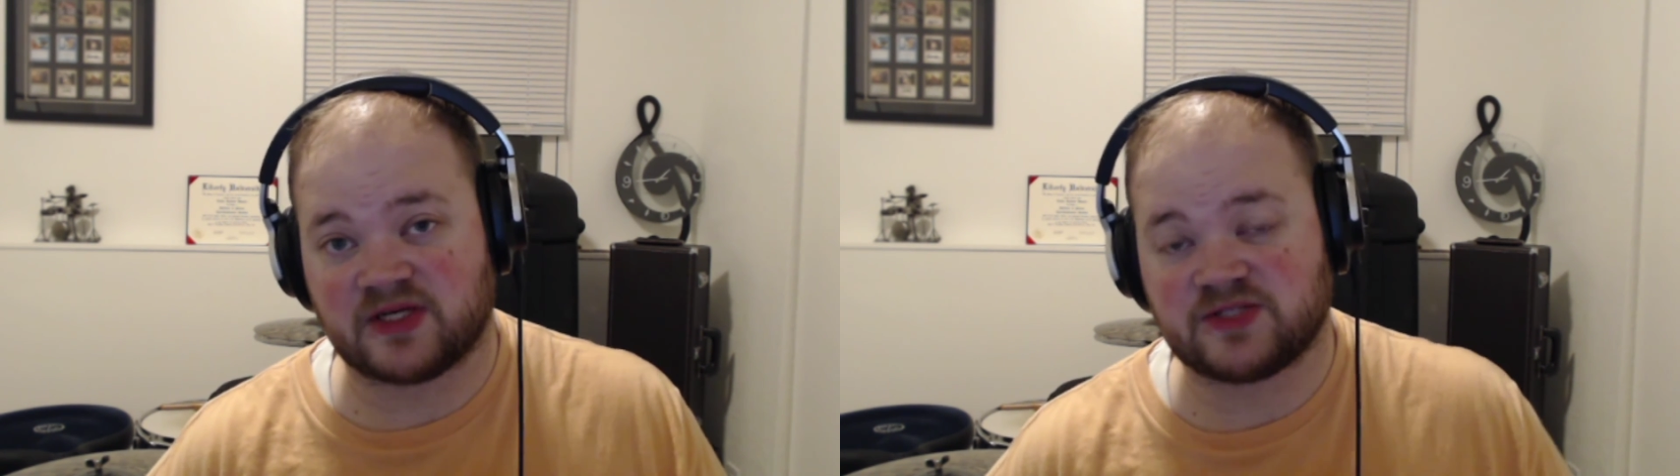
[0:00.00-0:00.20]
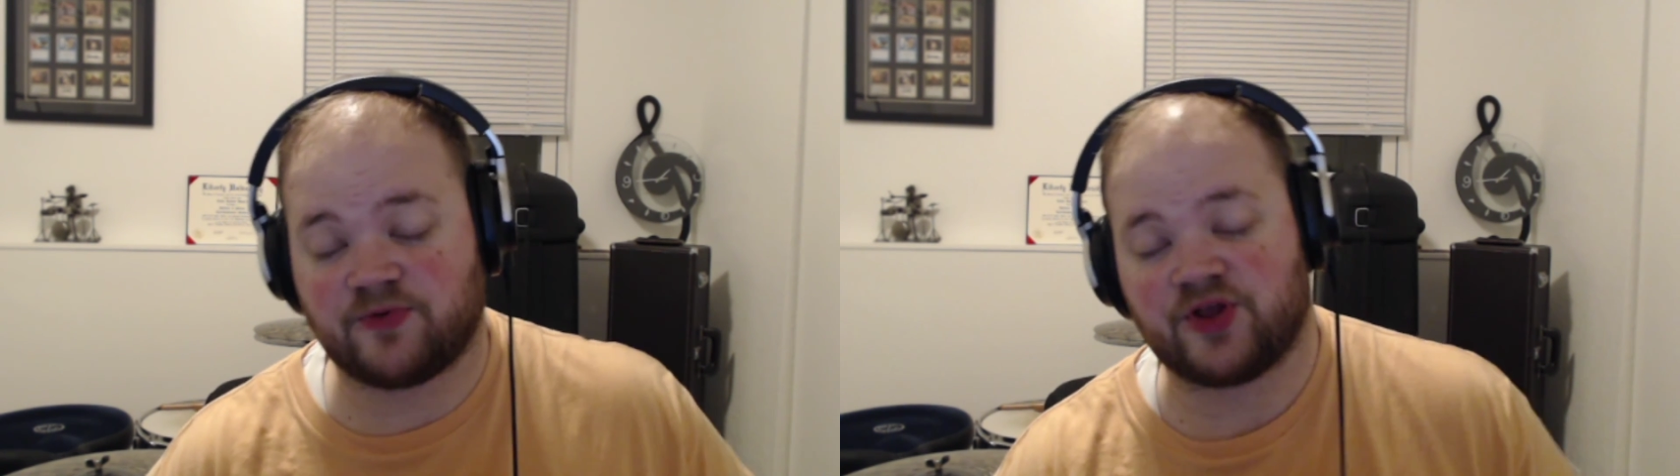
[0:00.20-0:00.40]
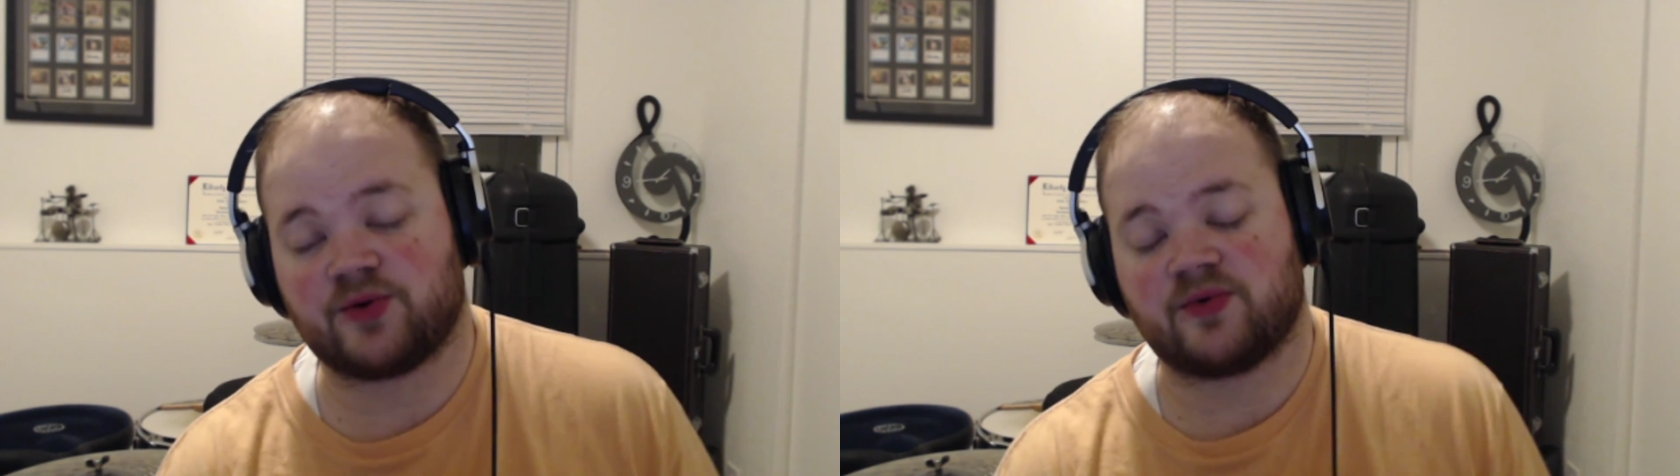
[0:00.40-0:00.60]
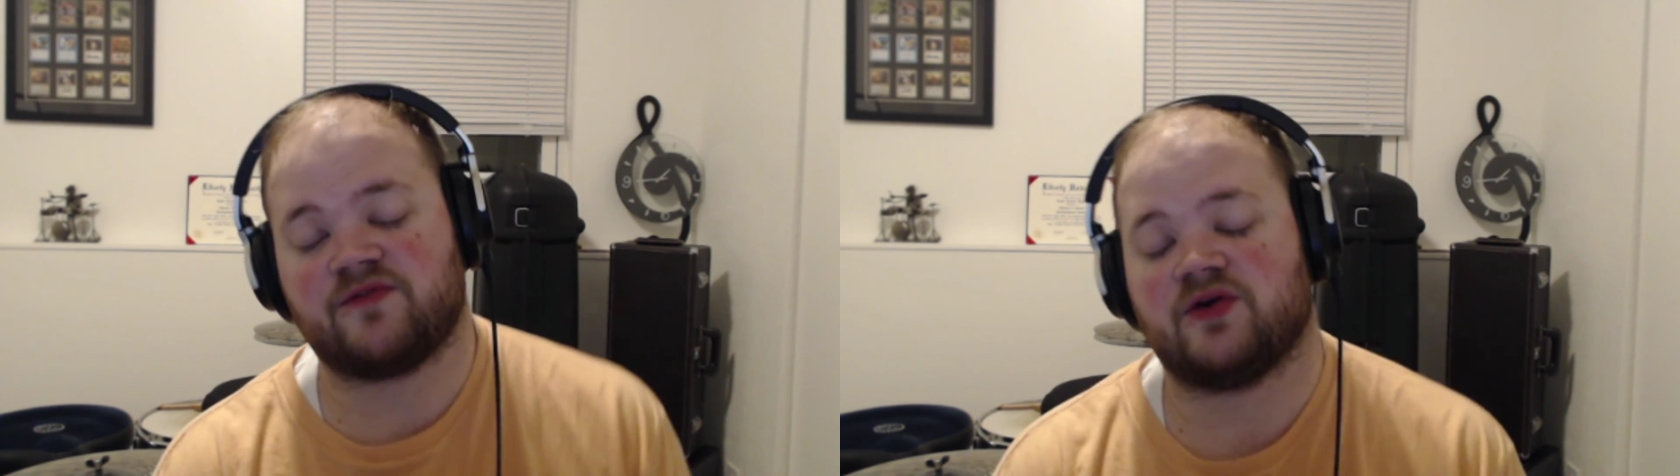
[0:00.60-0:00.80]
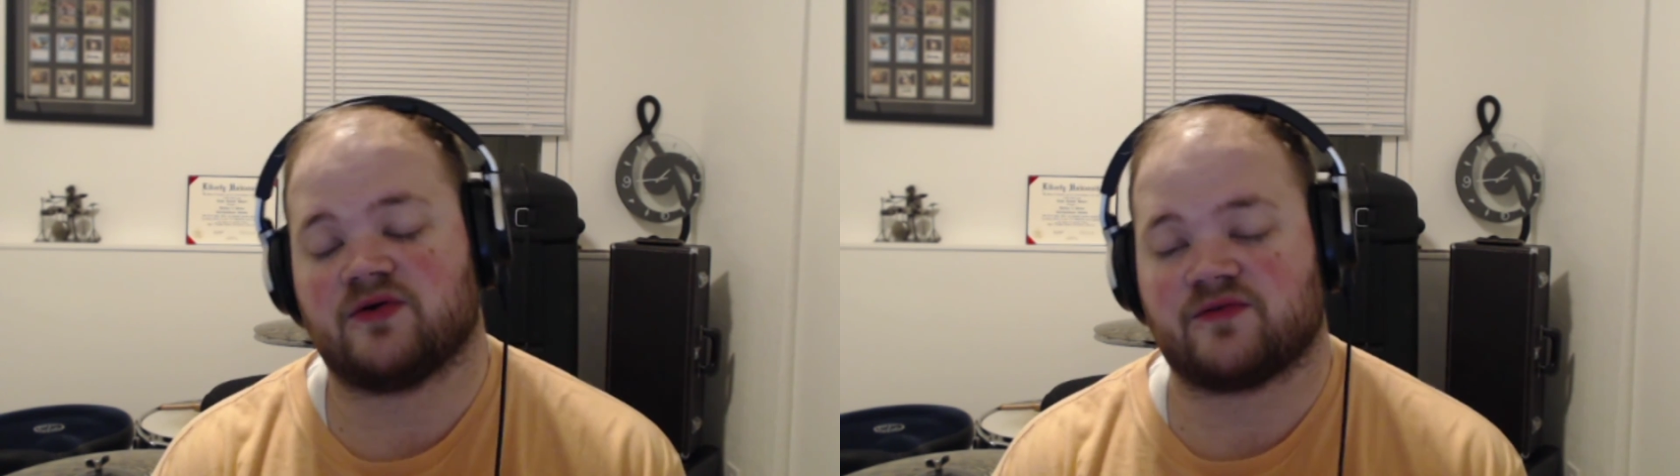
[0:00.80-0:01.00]
my spoiler
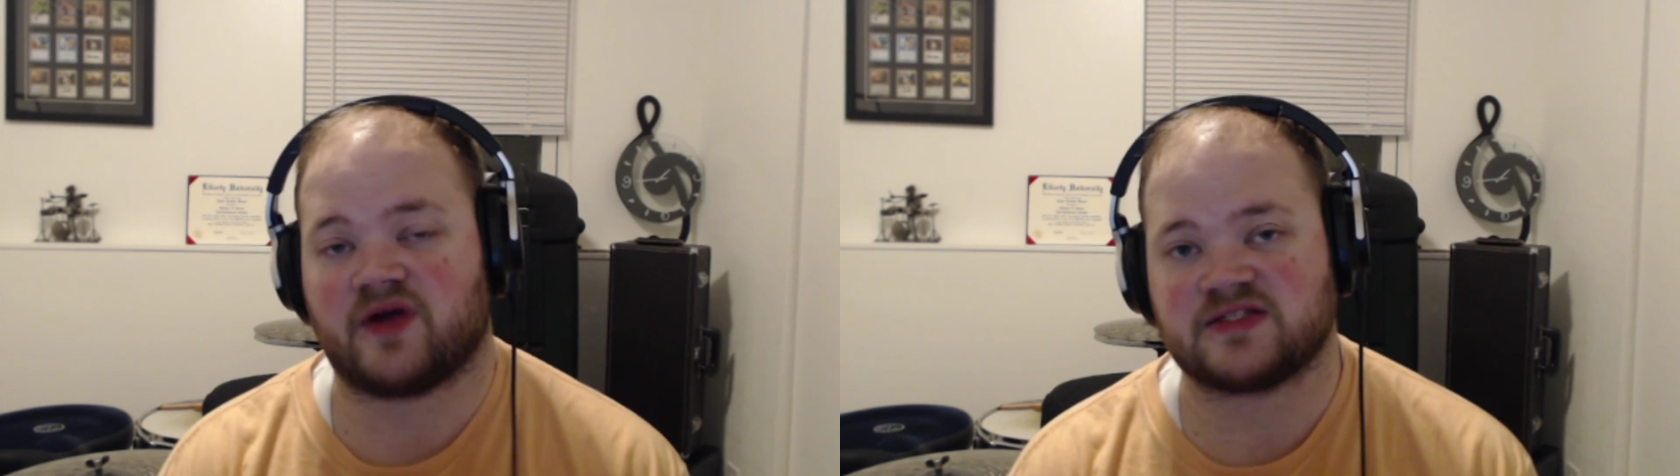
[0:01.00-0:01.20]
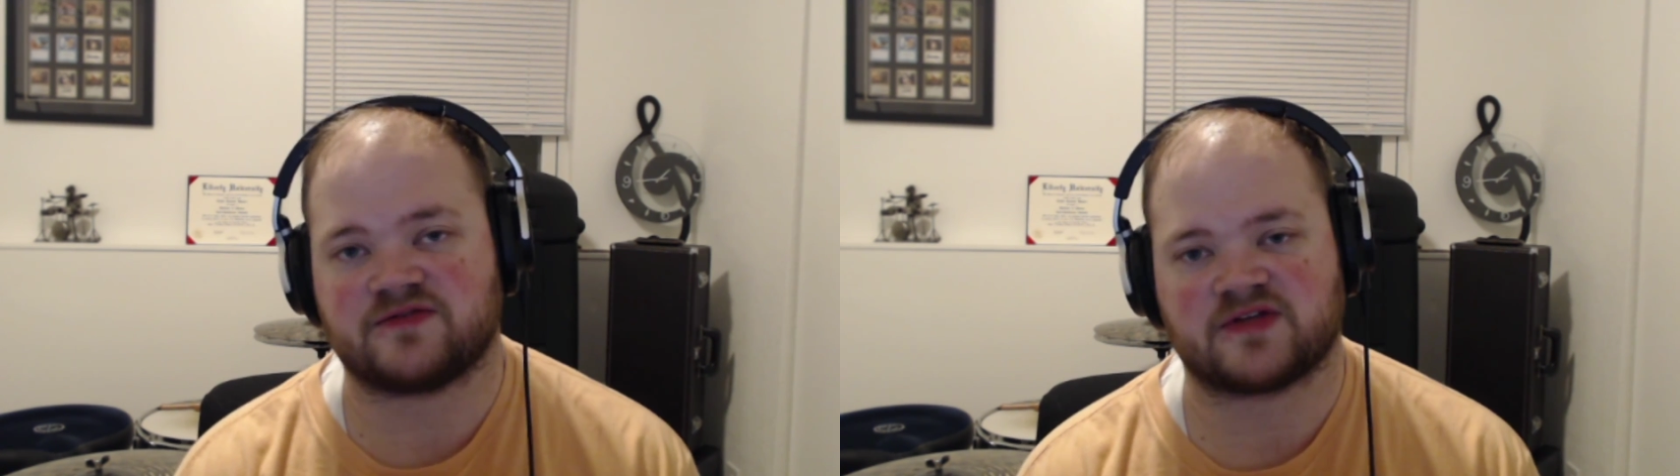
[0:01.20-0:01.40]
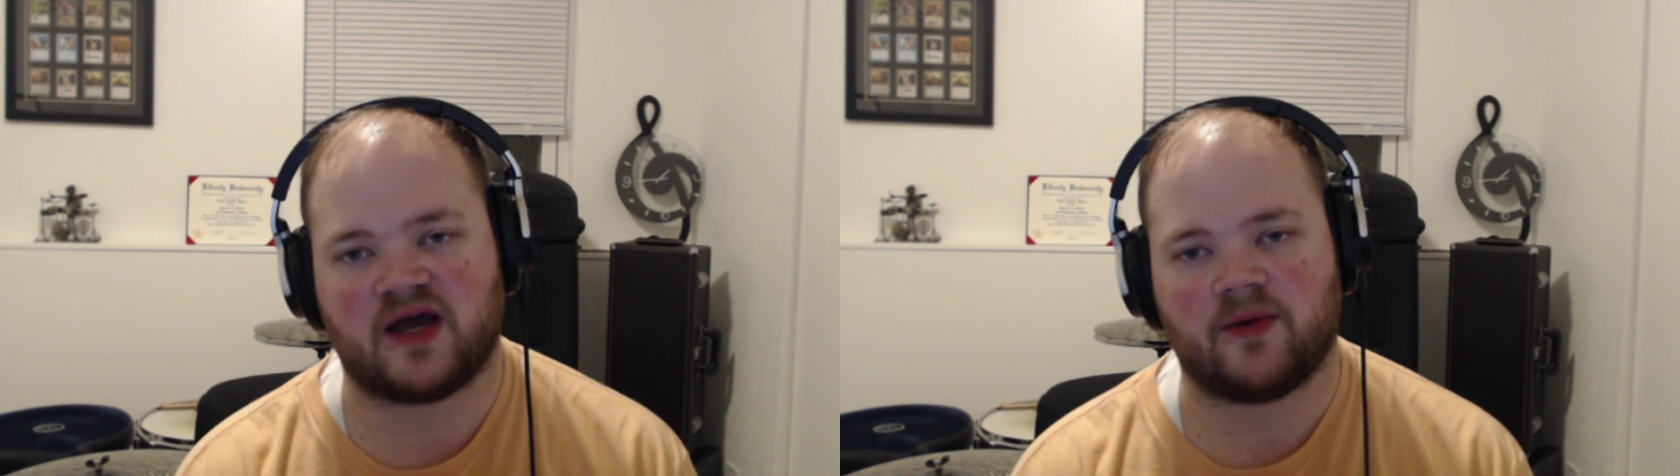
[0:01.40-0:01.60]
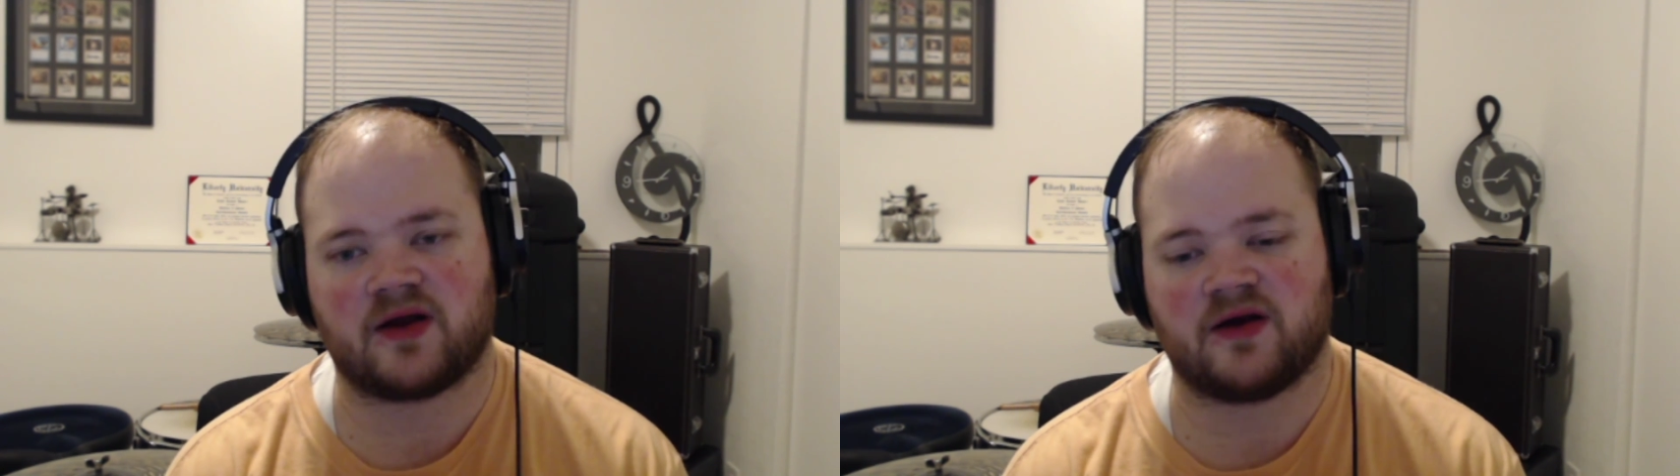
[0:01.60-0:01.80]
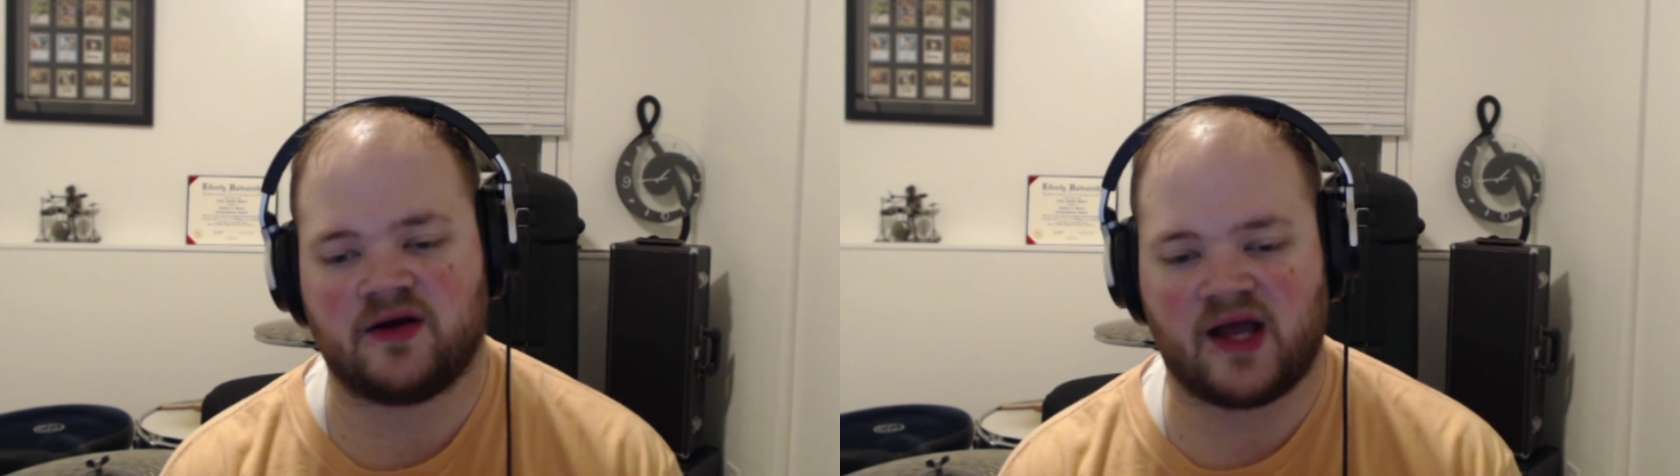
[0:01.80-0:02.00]
review of Rise of Skywalker.